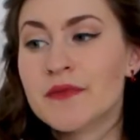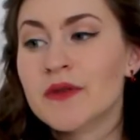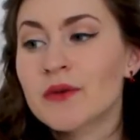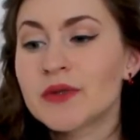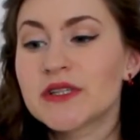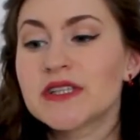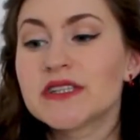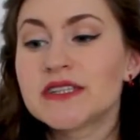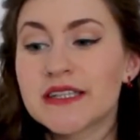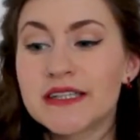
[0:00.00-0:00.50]

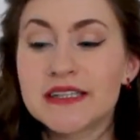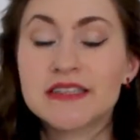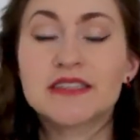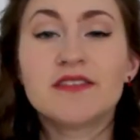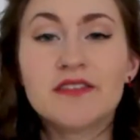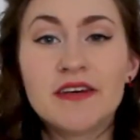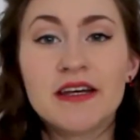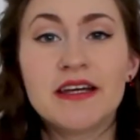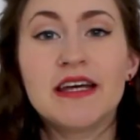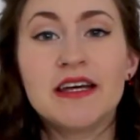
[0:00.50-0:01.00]
Which is, here's
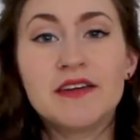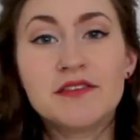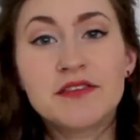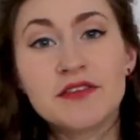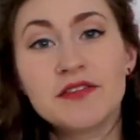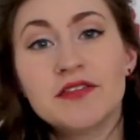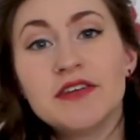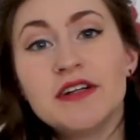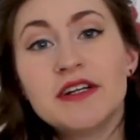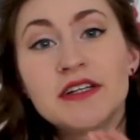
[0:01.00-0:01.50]
the thing, if
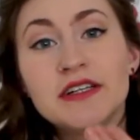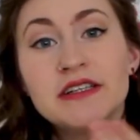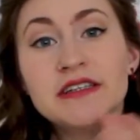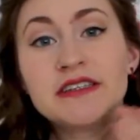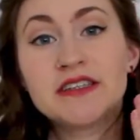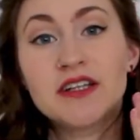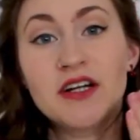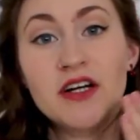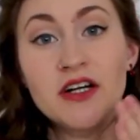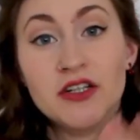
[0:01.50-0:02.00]
the
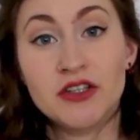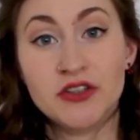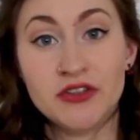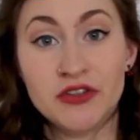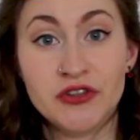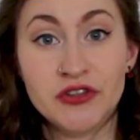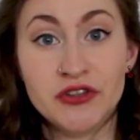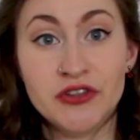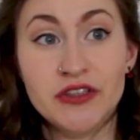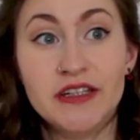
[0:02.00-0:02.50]
theories are
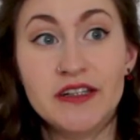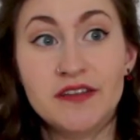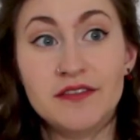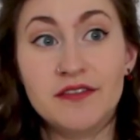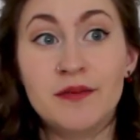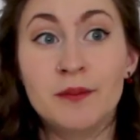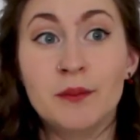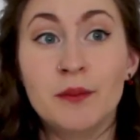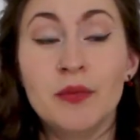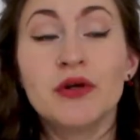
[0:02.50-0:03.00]
good,
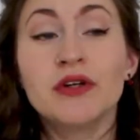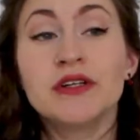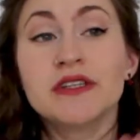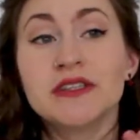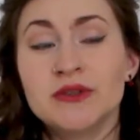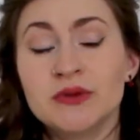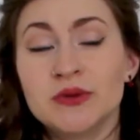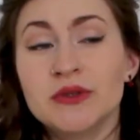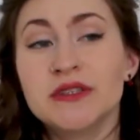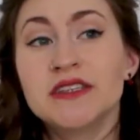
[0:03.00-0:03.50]
if the book
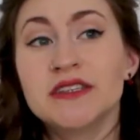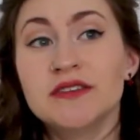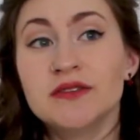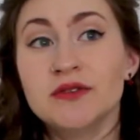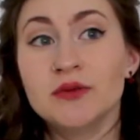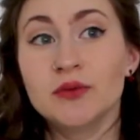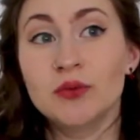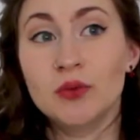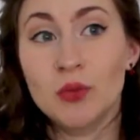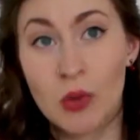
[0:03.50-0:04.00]
is
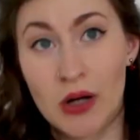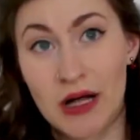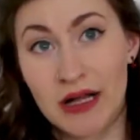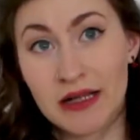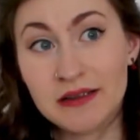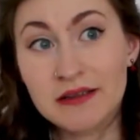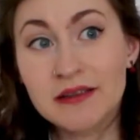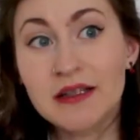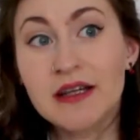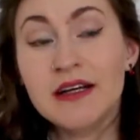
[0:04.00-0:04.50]
written
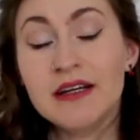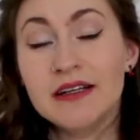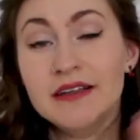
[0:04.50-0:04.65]
well,